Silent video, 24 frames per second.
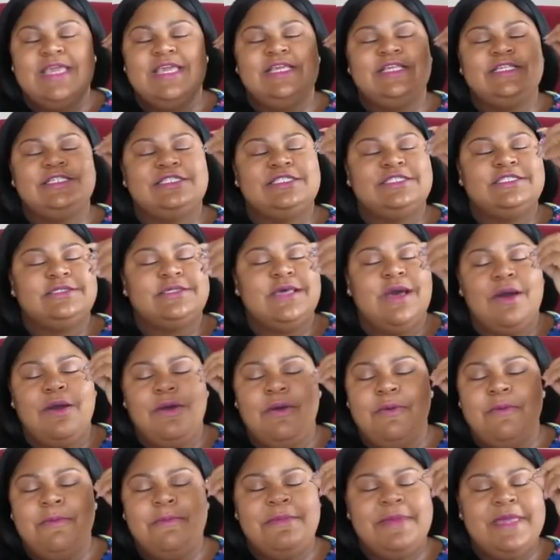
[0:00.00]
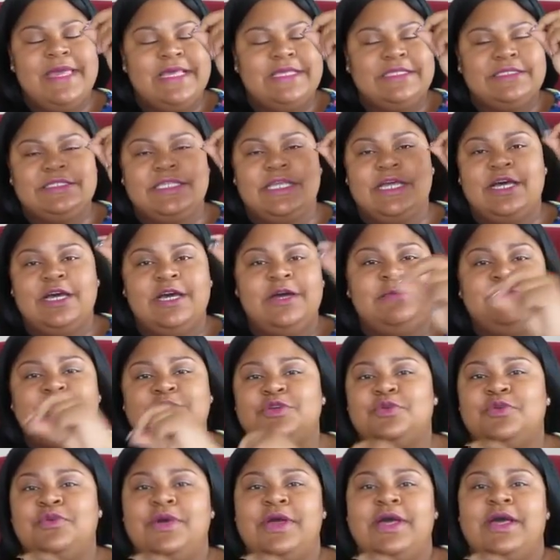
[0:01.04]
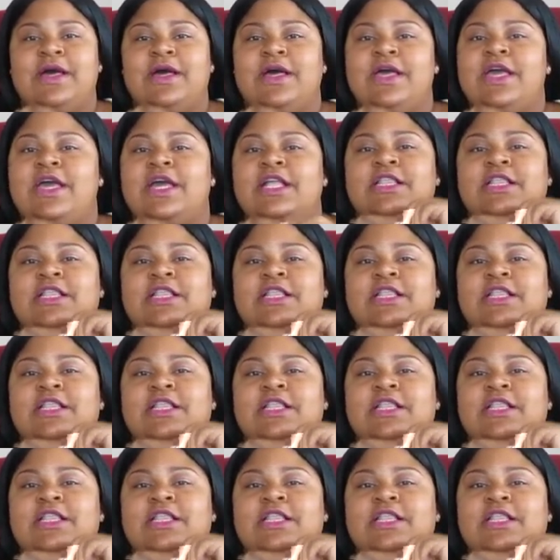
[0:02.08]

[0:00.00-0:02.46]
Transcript: is so messed up to where